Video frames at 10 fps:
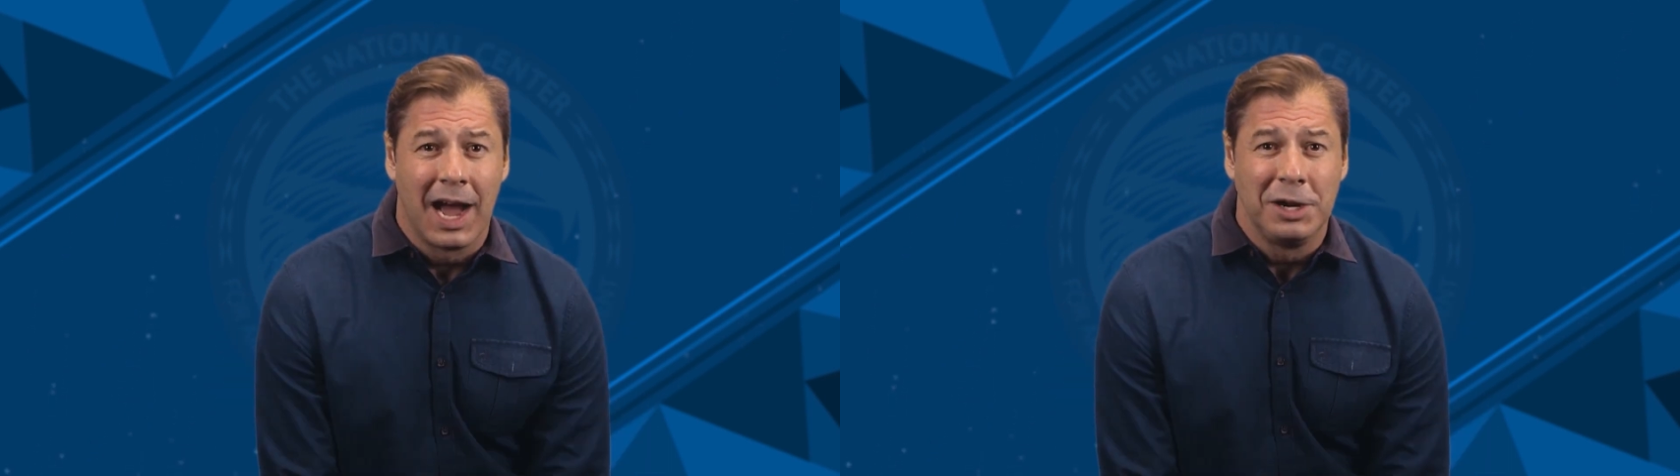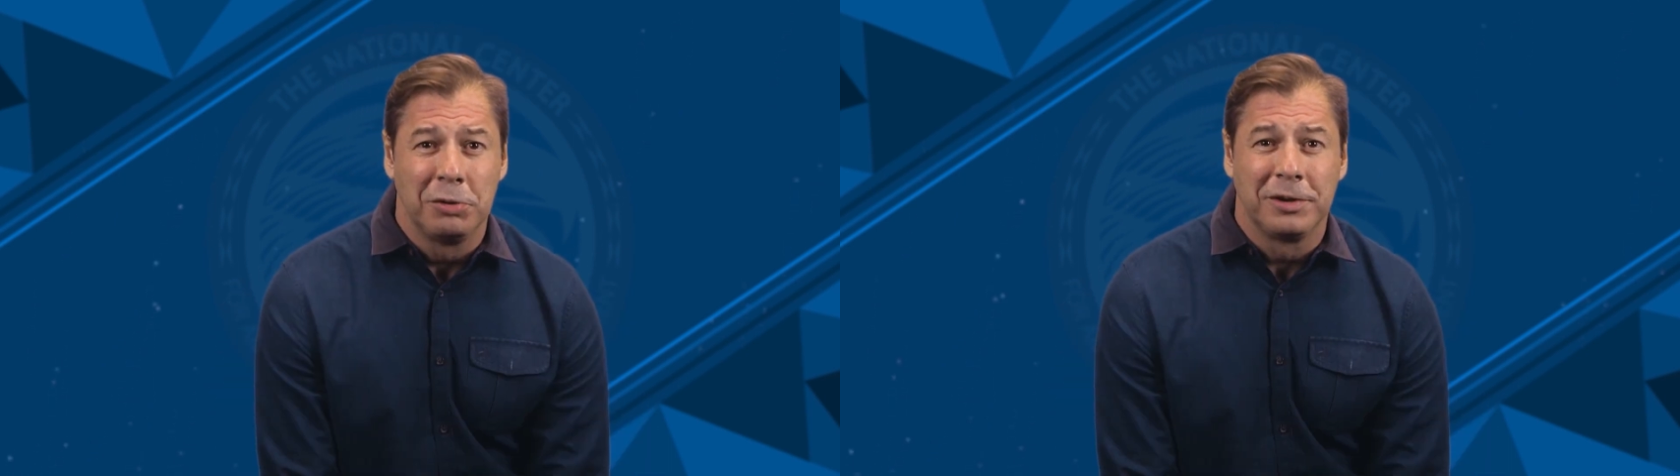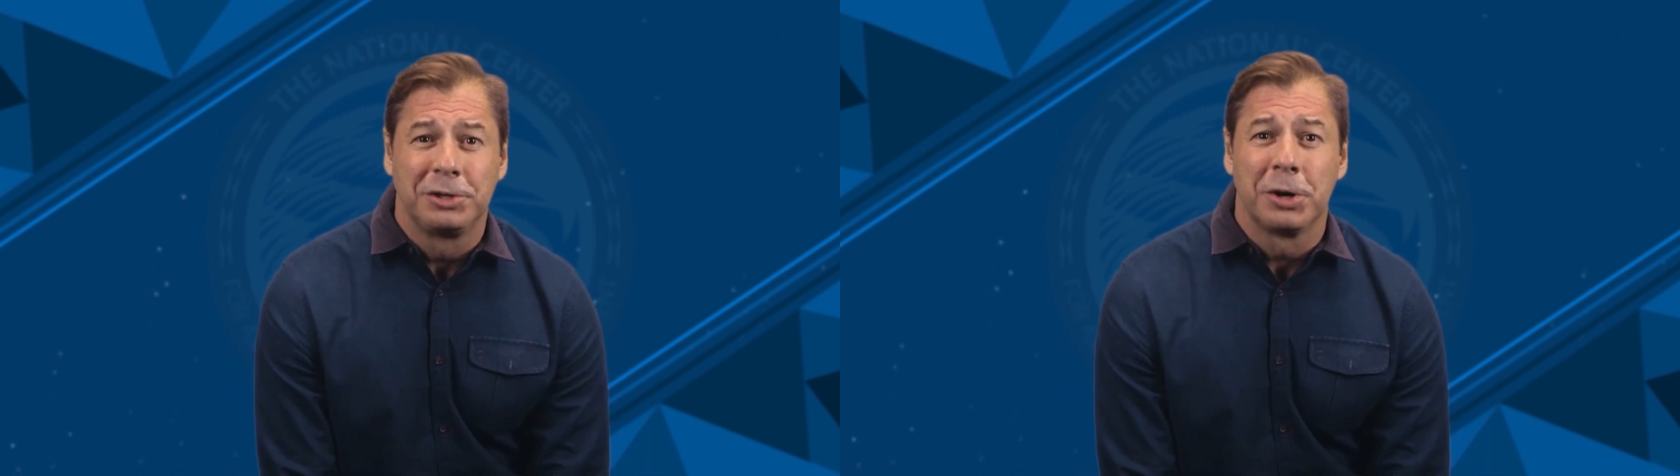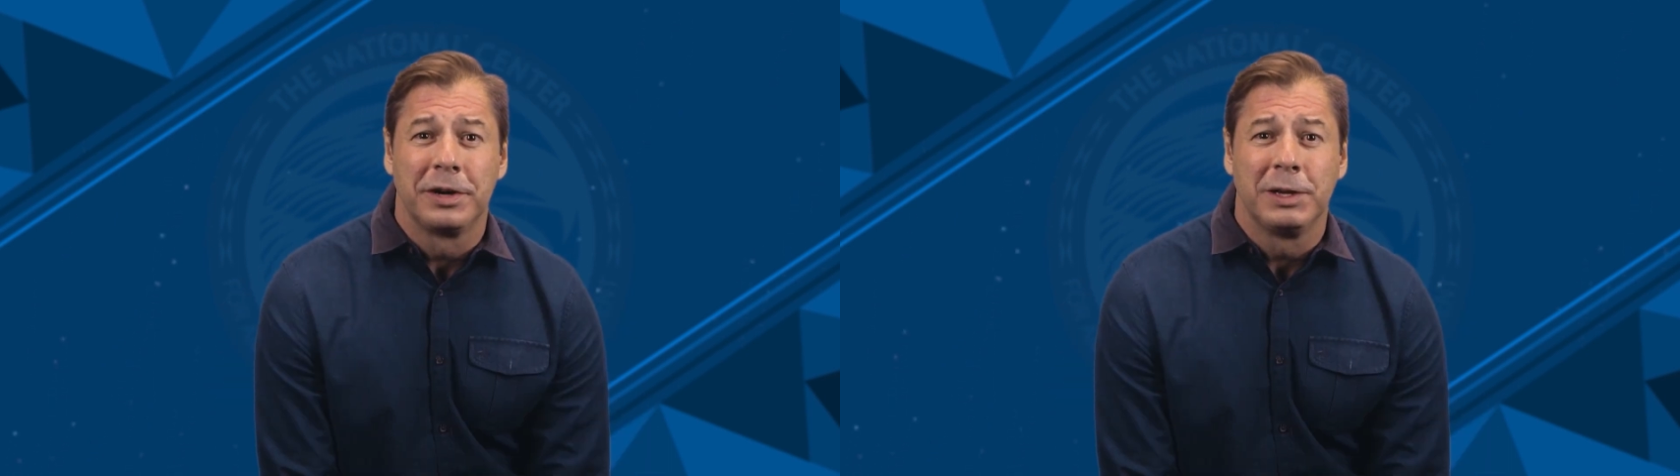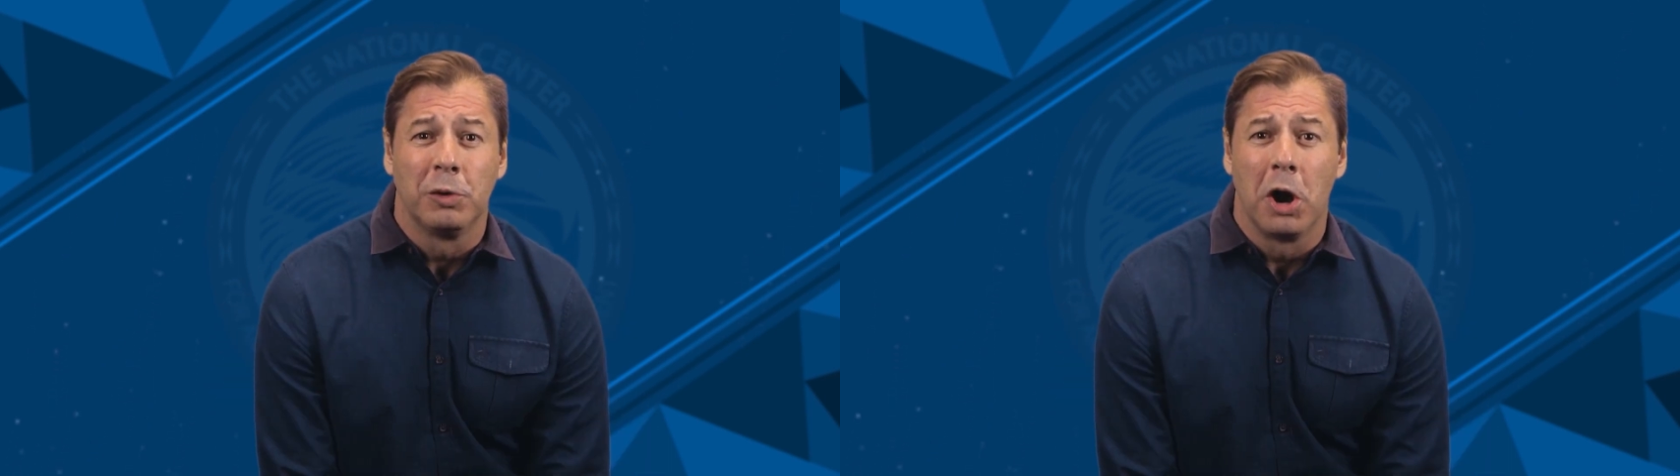I know their
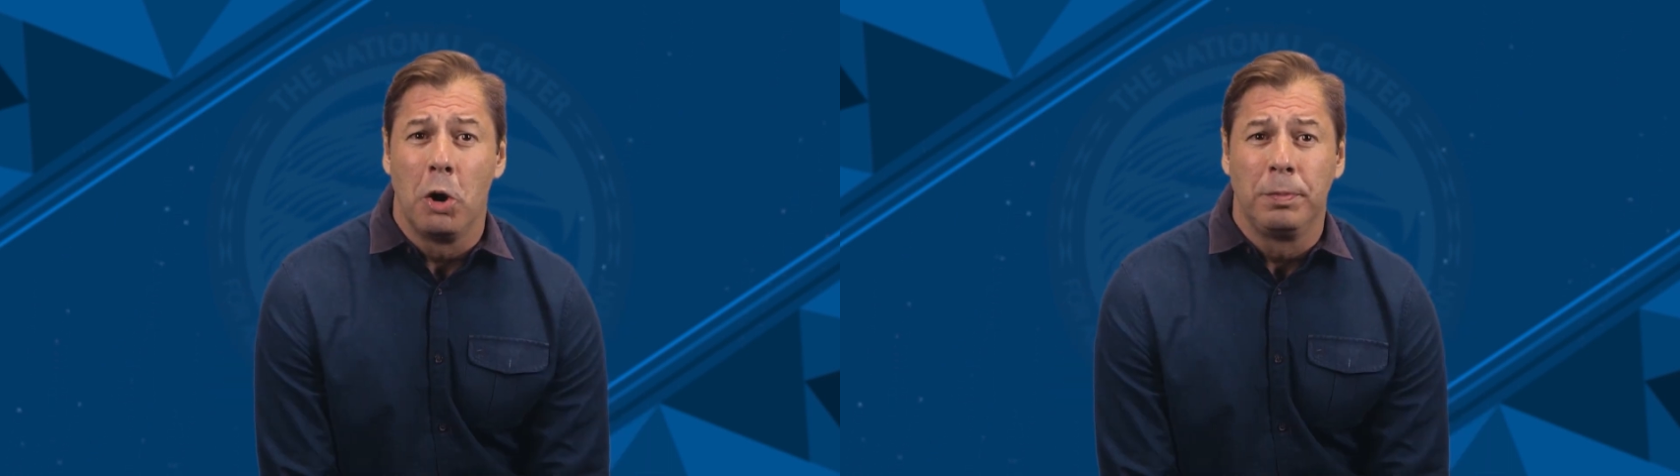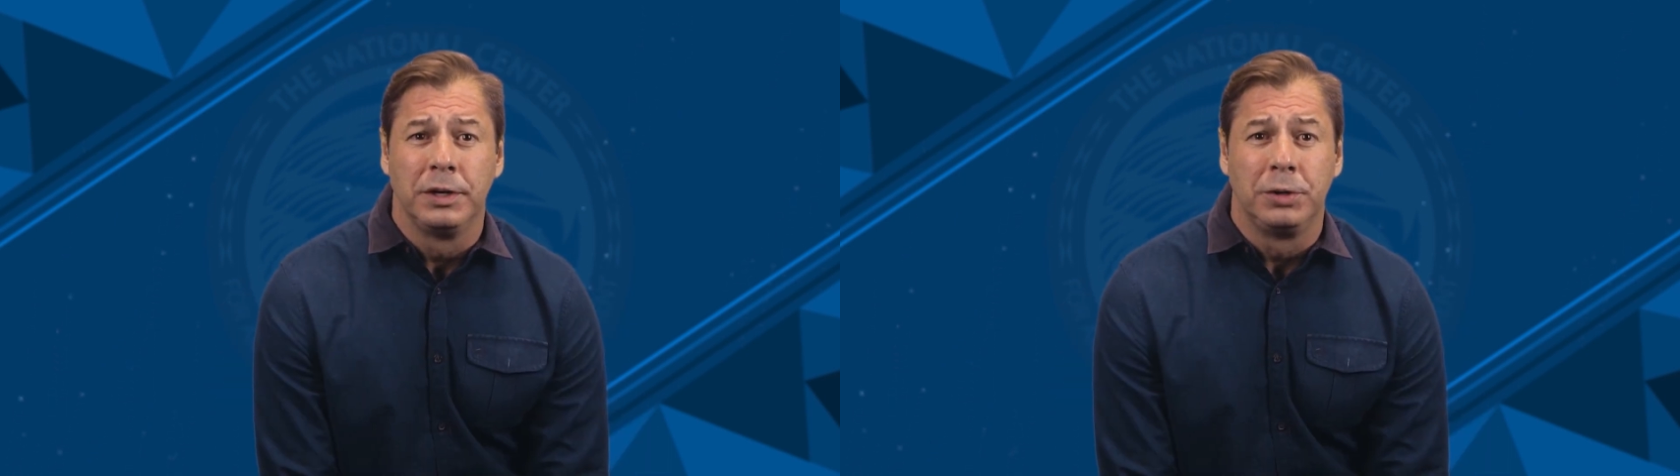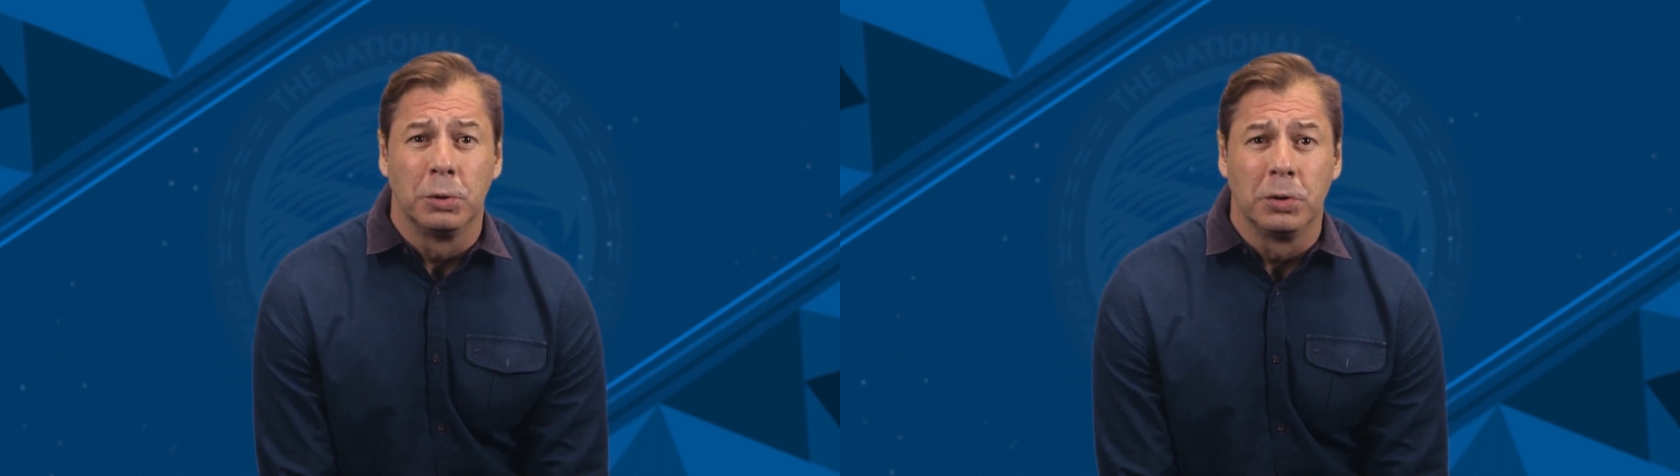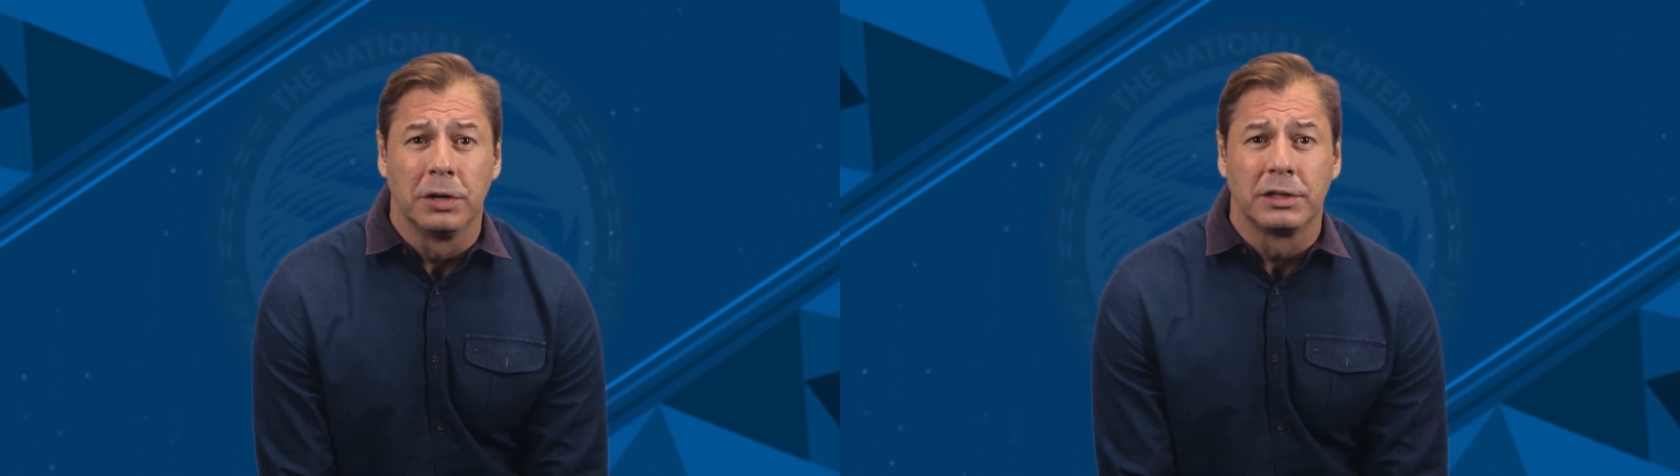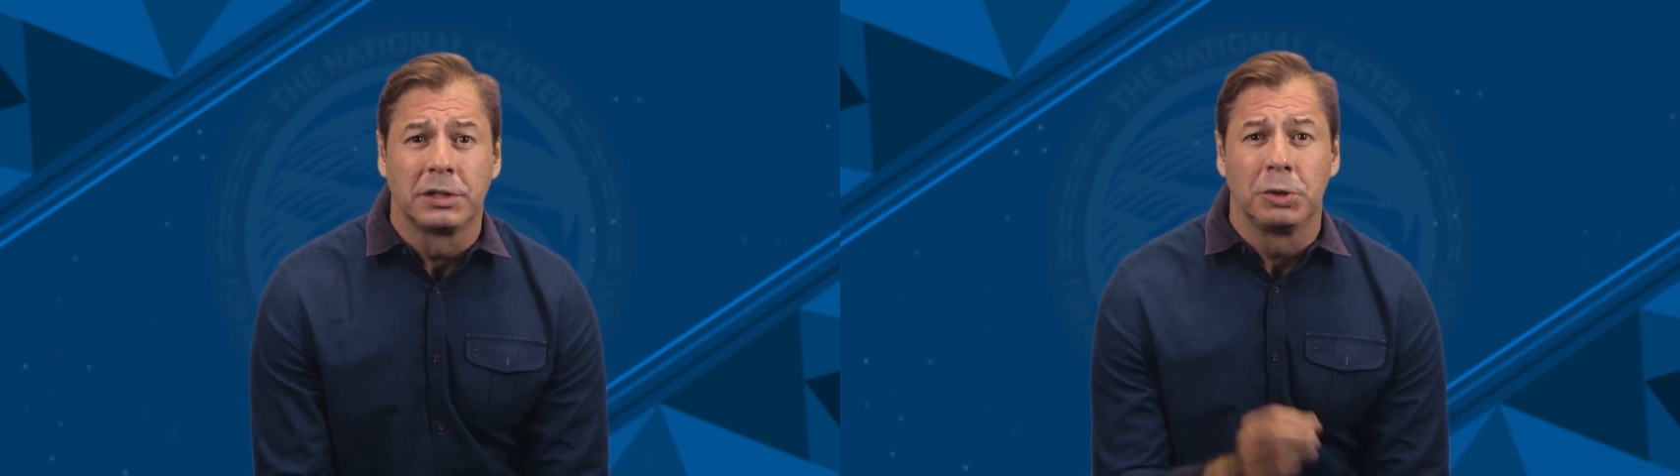journey will open doors